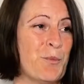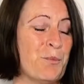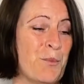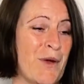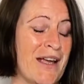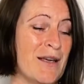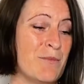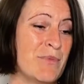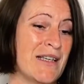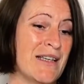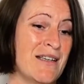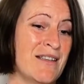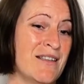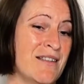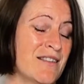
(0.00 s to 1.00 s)

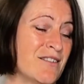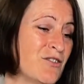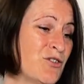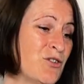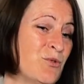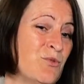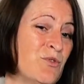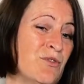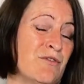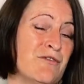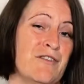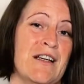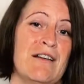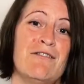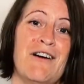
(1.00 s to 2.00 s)
Maybe you don't
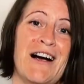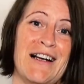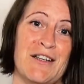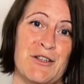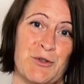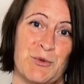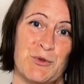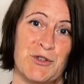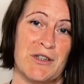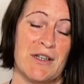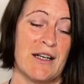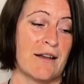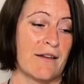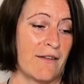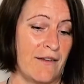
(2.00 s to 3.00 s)
feel valued.
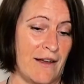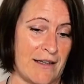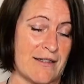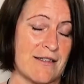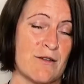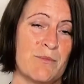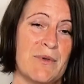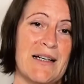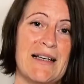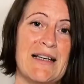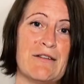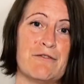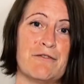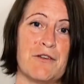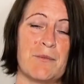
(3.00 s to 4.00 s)
That's a
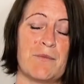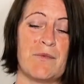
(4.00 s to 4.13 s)
belief.